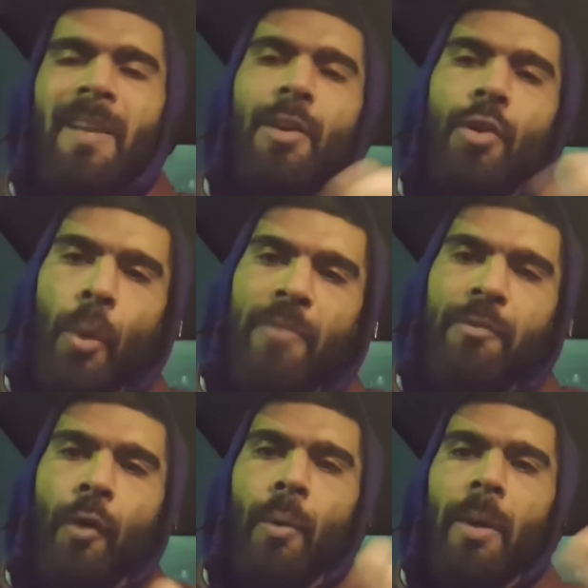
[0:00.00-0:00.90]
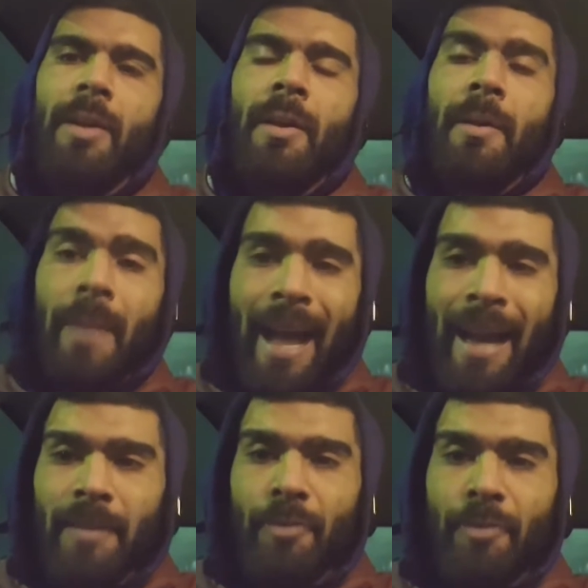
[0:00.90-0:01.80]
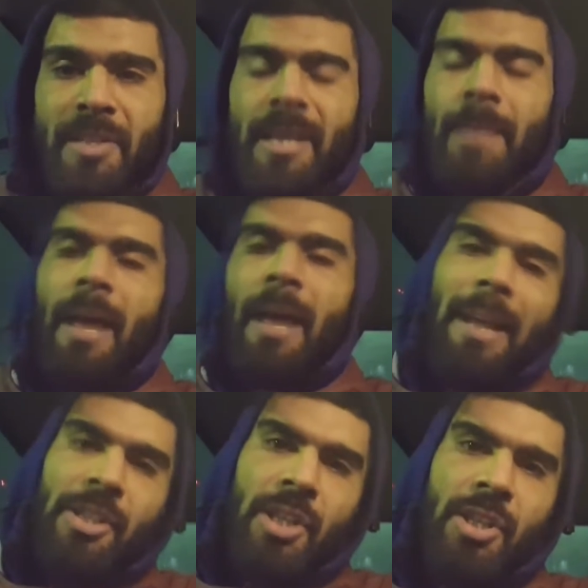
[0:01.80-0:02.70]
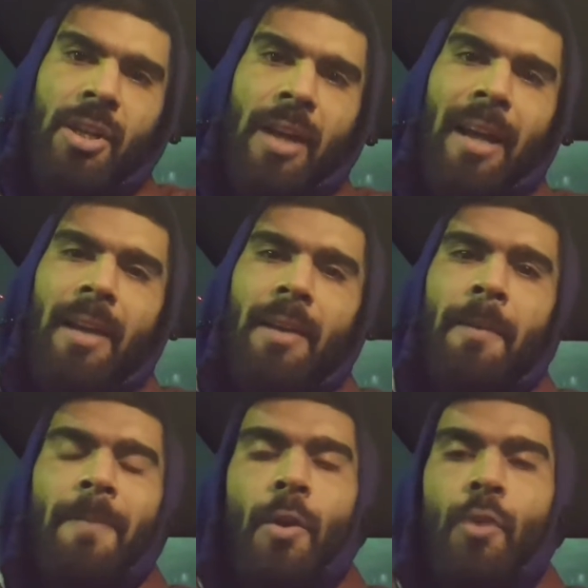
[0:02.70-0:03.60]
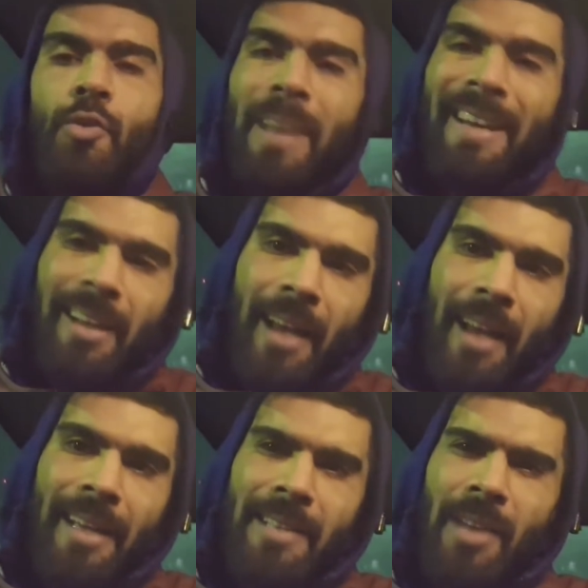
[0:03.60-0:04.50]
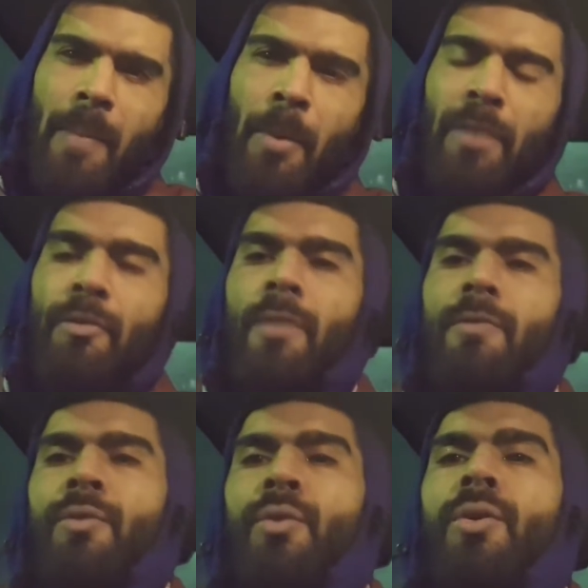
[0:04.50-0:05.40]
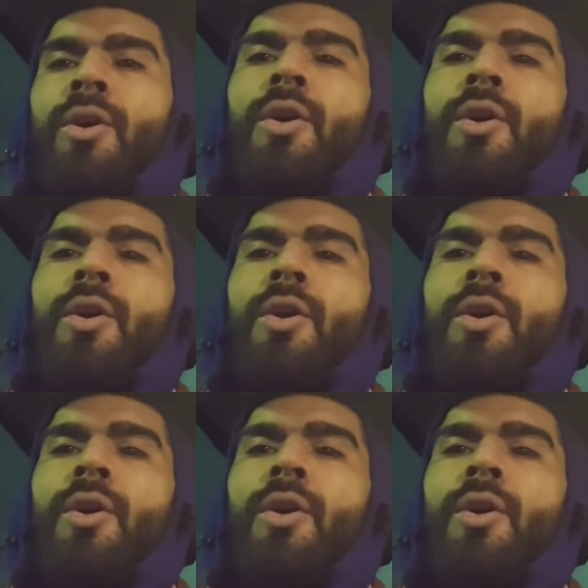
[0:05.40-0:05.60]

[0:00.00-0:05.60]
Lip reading: going forward, and for a team like Manchester United, who spend a lot of their time on the front foot,